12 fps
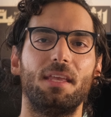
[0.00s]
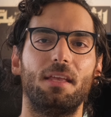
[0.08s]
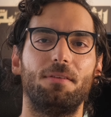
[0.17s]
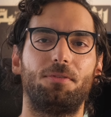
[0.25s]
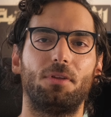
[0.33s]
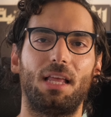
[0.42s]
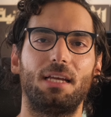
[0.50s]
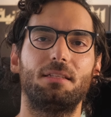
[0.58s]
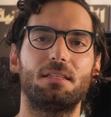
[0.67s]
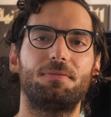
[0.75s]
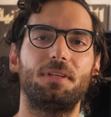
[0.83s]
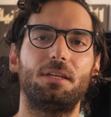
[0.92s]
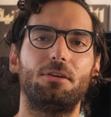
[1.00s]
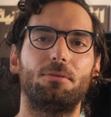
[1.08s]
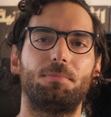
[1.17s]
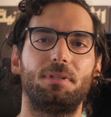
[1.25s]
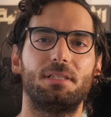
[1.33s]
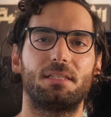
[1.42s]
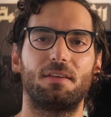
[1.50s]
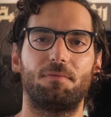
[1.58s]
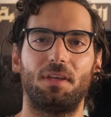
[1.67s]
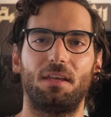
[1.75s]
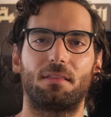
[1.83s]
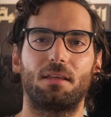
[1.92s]
If you like this video, please give
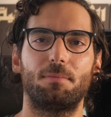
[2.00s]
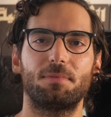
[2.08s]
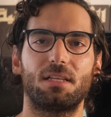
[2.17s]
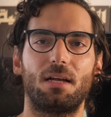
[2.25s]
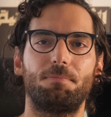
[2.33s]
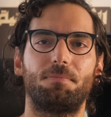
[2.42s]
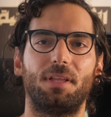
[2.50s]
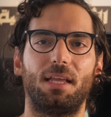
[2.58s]
me a thumbs up,